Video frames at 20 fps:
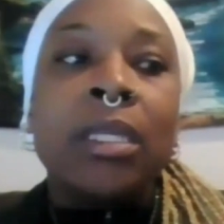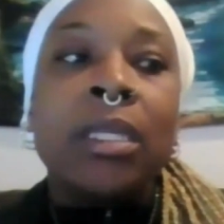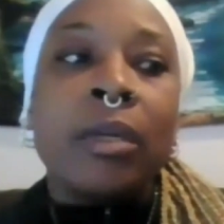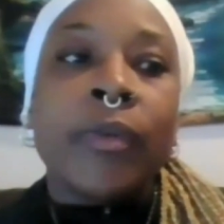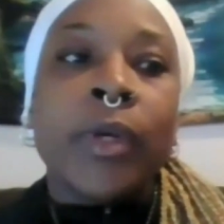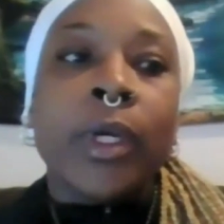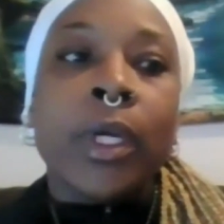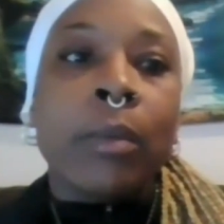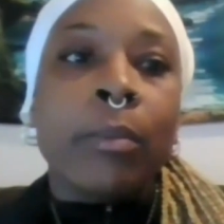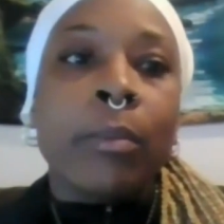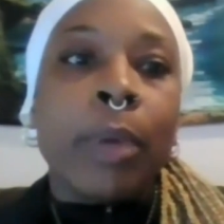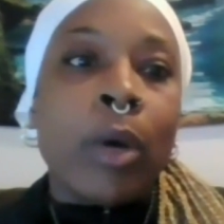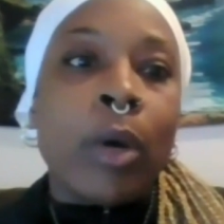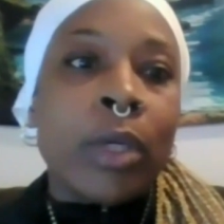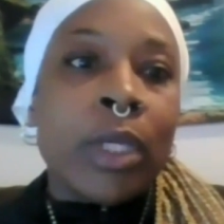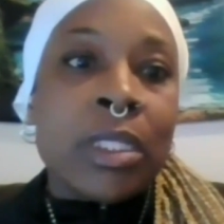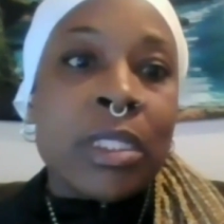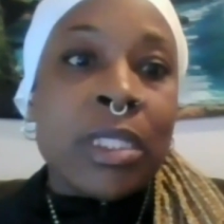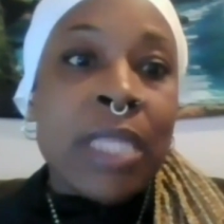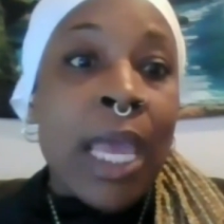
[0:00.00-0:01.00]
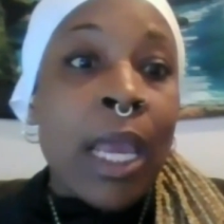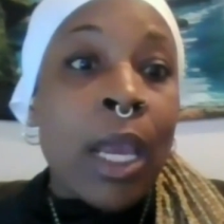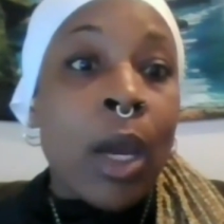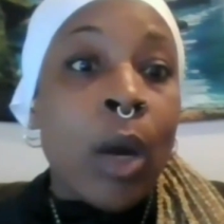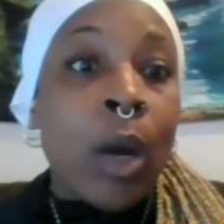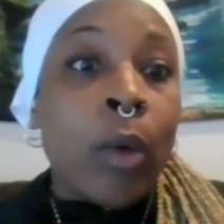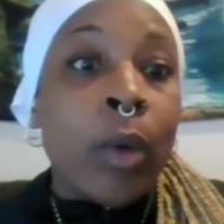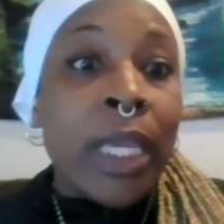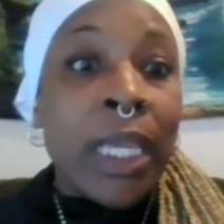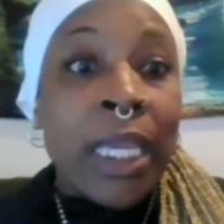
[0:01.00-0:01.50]
different components that
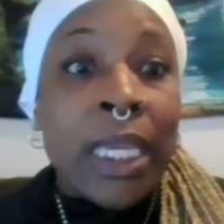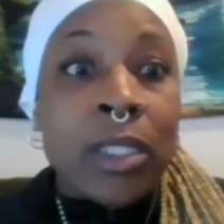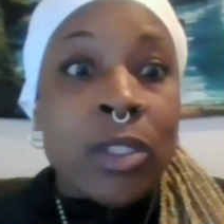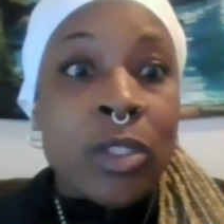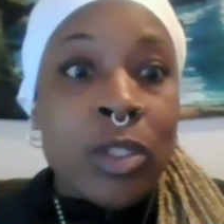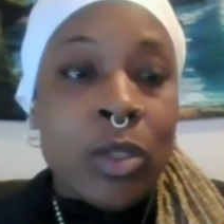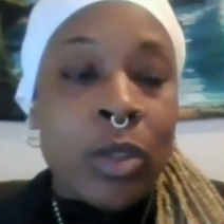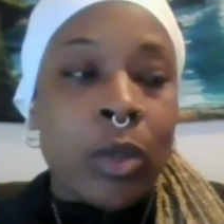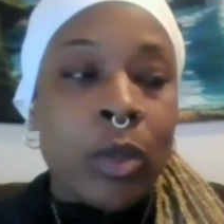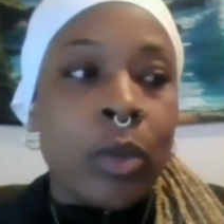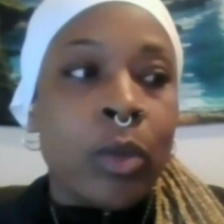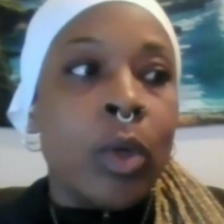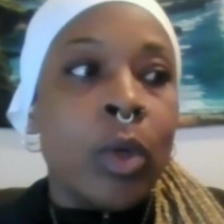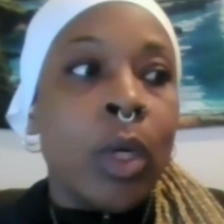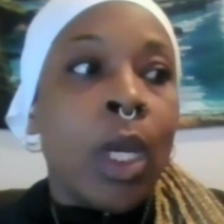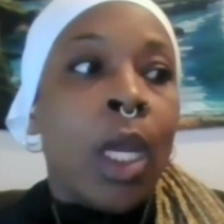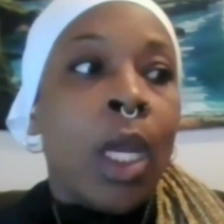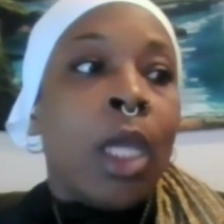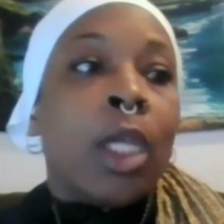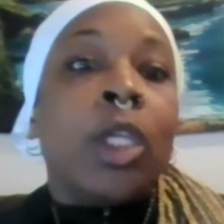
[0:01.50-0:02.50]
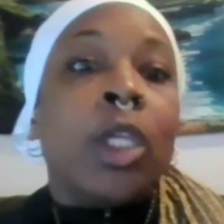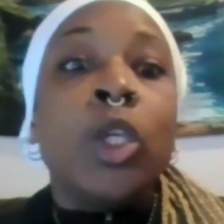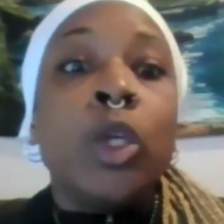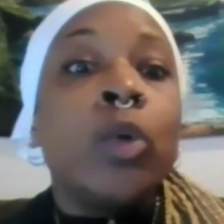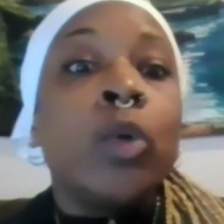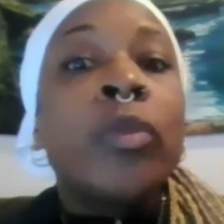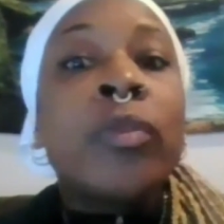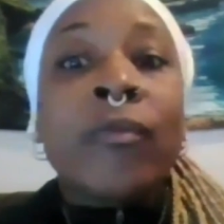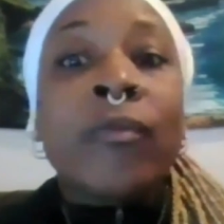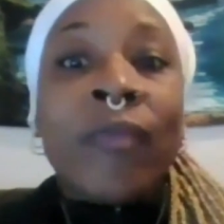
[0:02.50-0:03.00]
go into
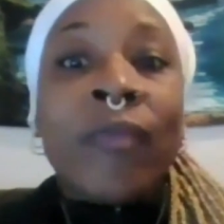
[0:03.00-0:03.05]
youth